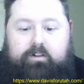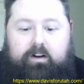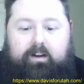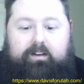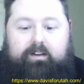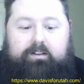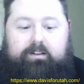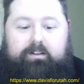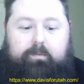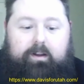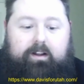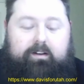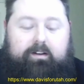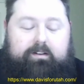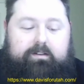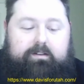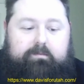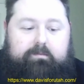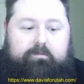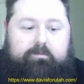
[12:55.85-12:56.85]
trying to
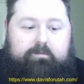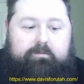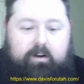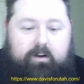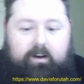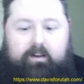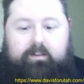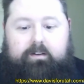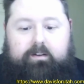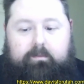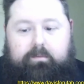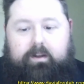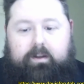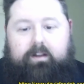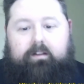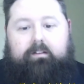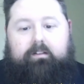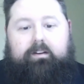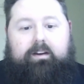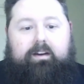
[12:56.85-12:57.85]
build. Is I'm trying to
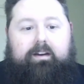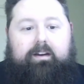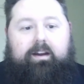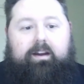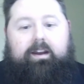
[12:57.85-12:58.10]
build